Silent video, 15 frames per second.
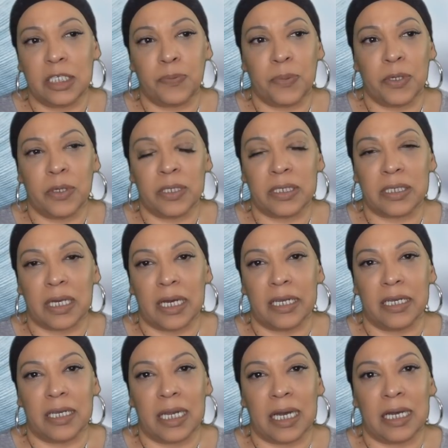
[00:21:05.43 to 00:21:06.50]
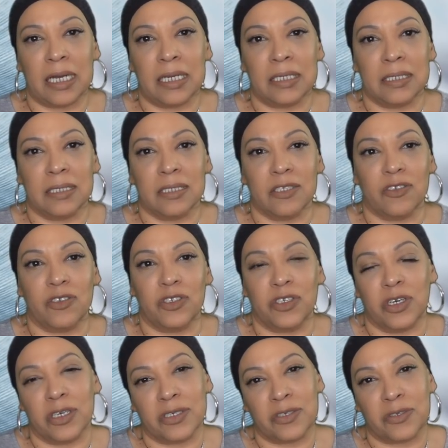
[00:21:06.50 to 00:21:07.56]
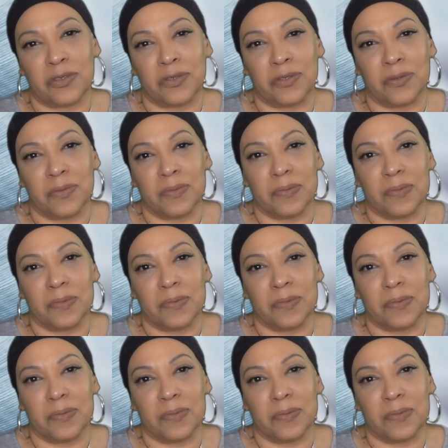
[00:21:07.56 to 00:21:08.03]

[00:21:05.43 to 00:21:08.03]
spirits are not just